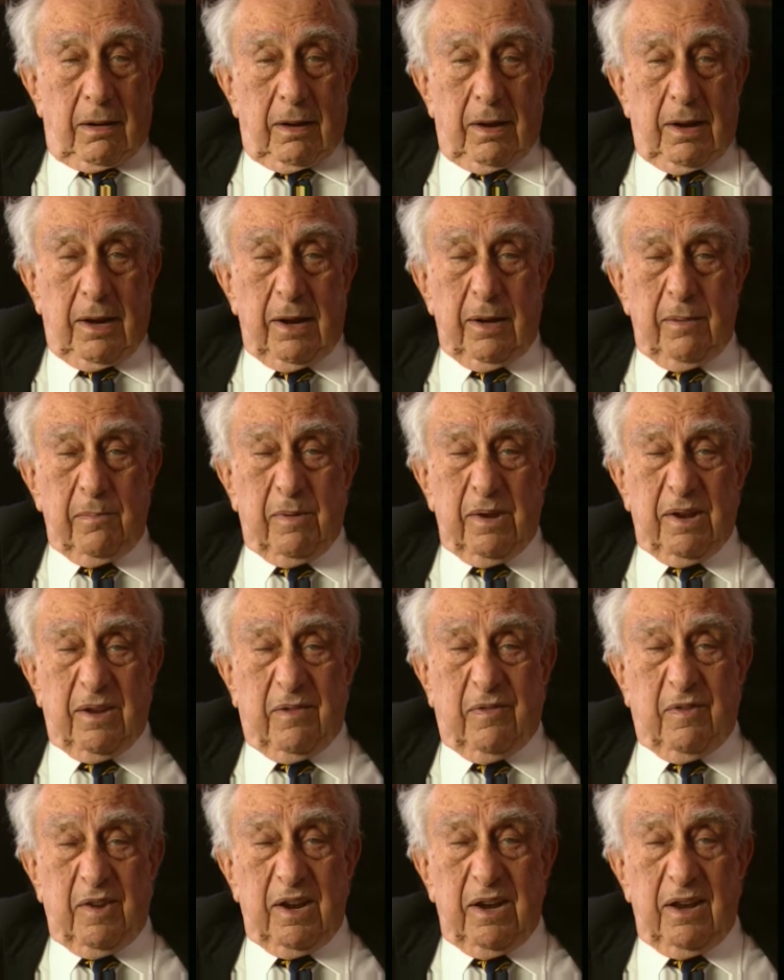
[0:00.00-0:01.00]
In
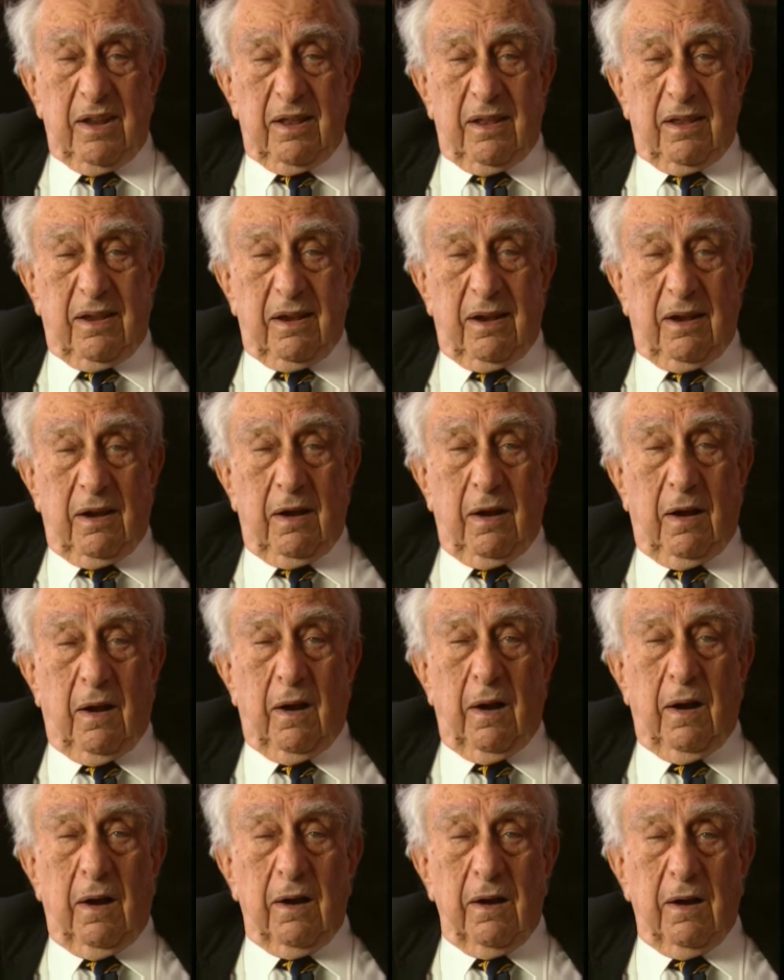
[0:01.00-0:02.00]
between the
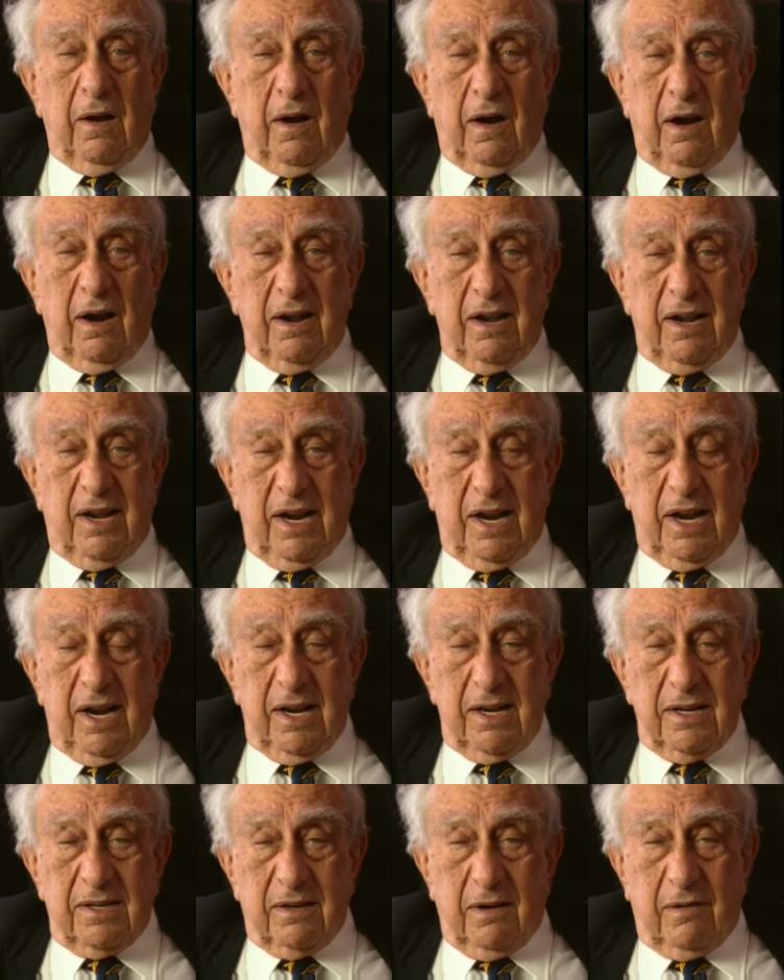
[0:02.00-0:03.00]
long gone
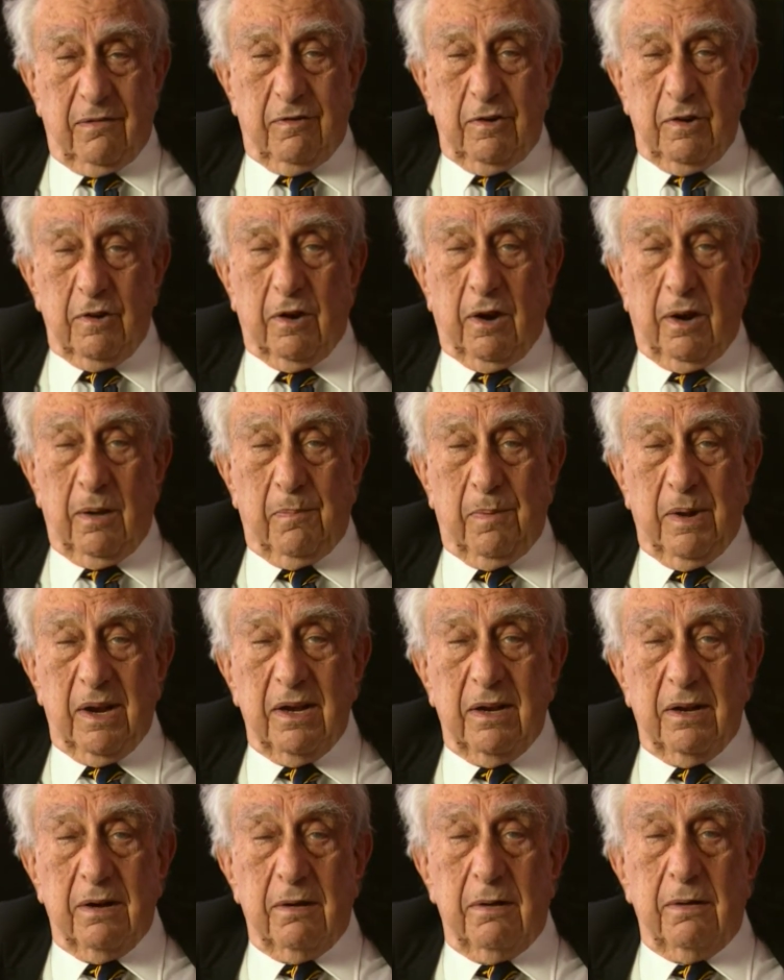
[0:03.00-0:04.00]
days of Europe
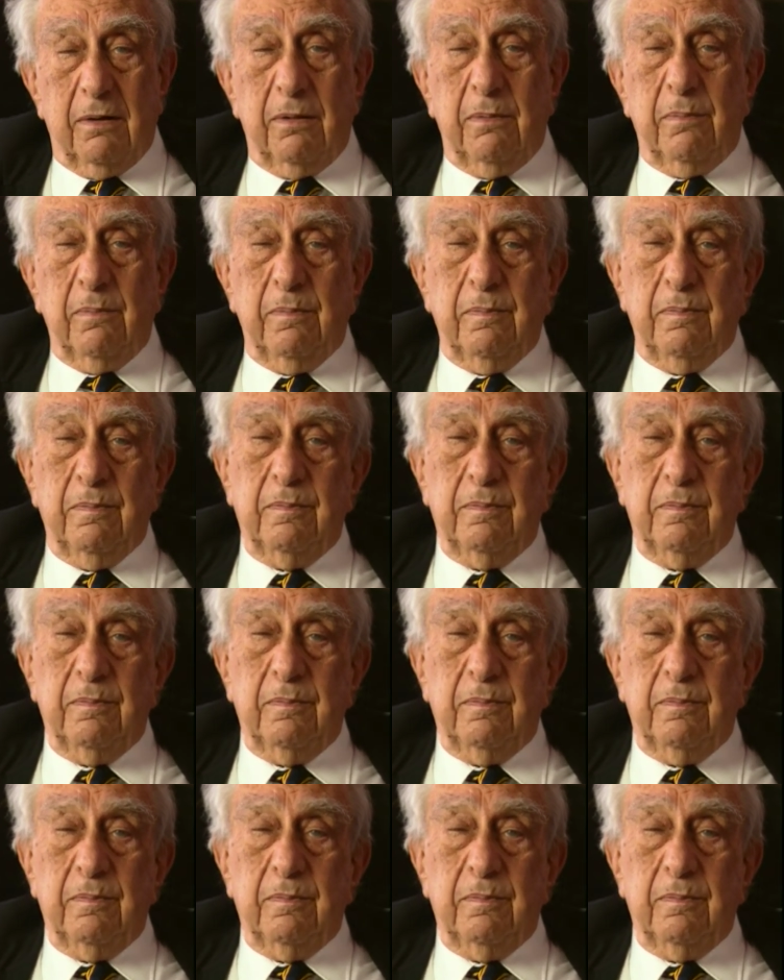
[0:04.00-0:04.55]
and Rome,